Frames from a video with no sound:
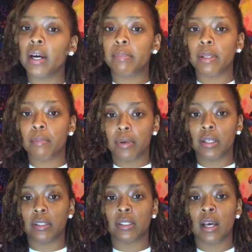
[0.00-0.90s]
up them
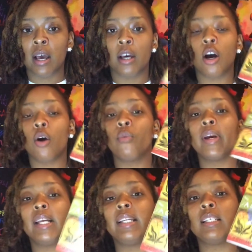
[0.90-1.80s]
books. Go
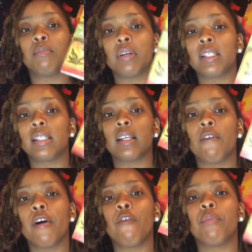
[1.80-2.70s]
read these books, the
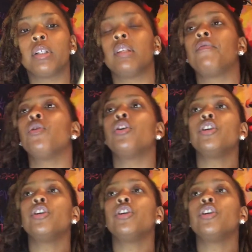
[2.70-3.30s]
self-help books, if you're on